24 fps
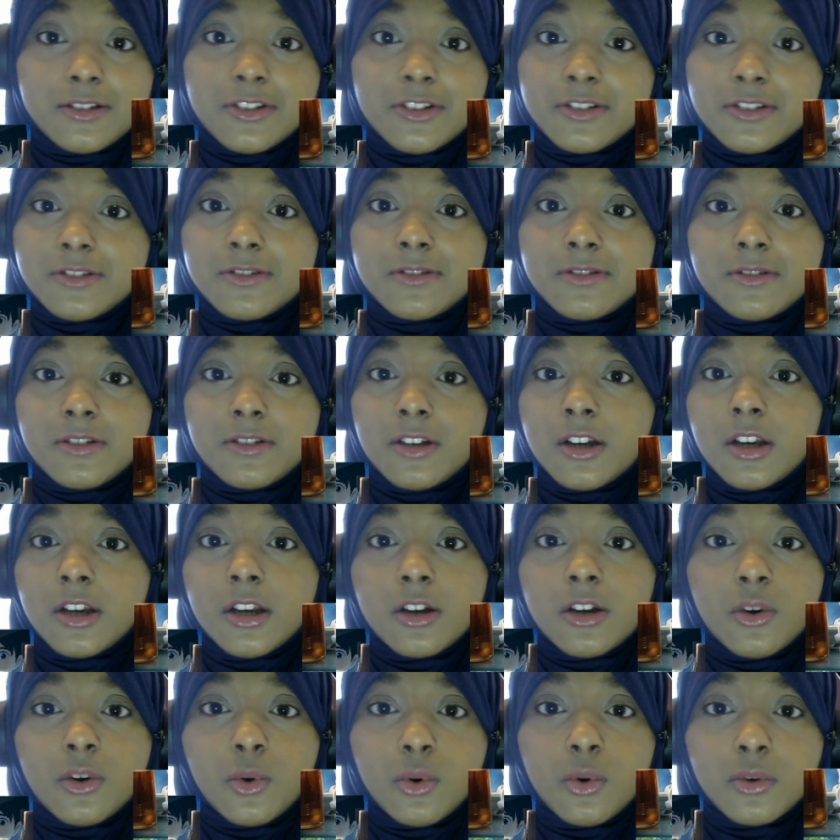just
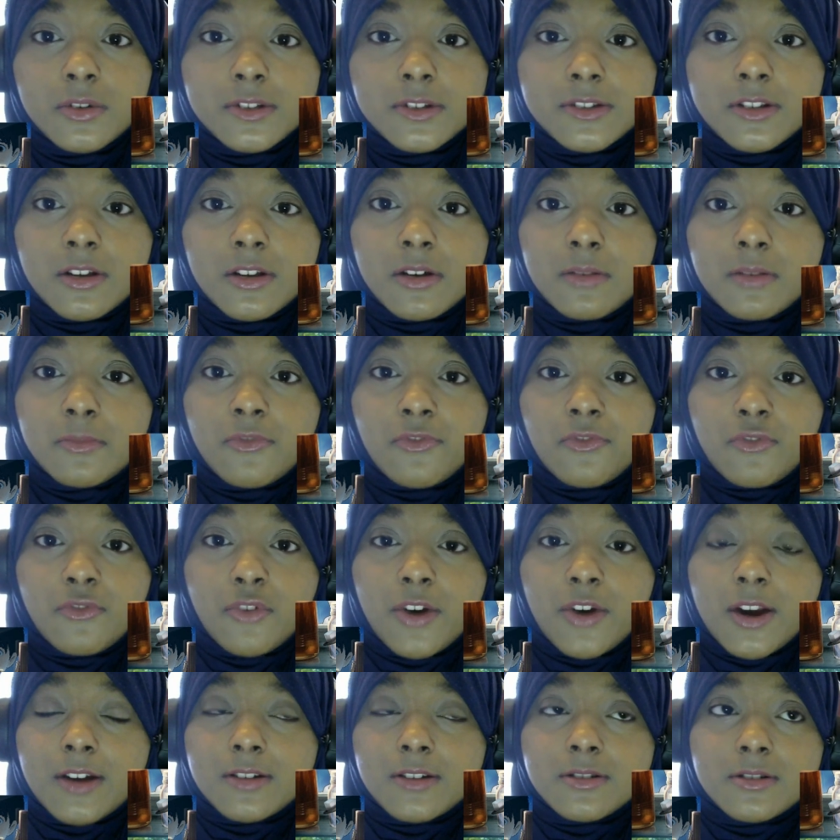awesome
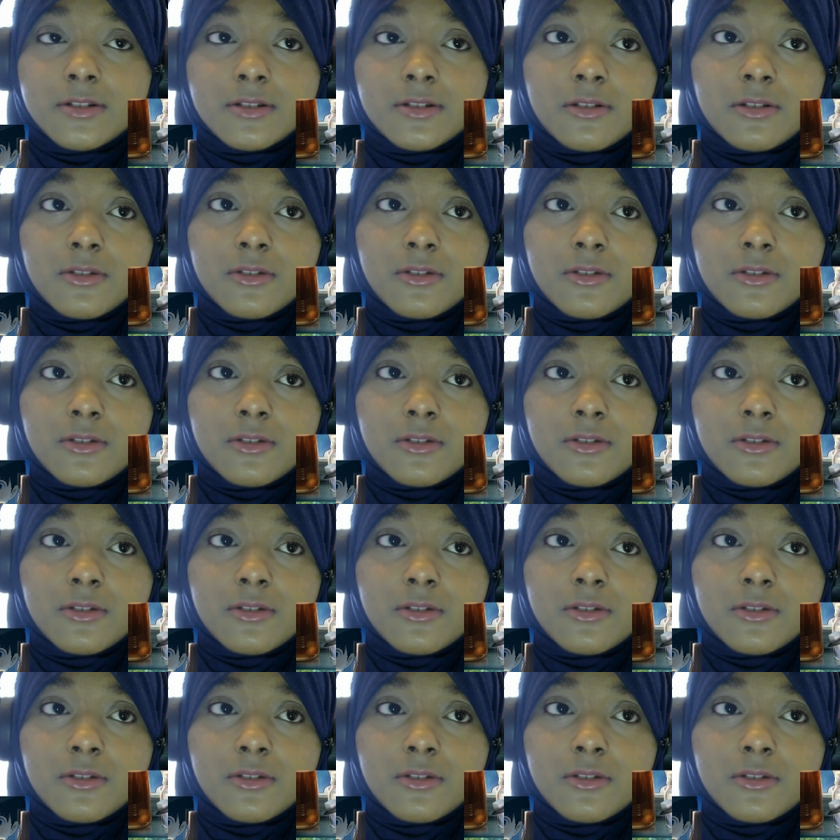friend.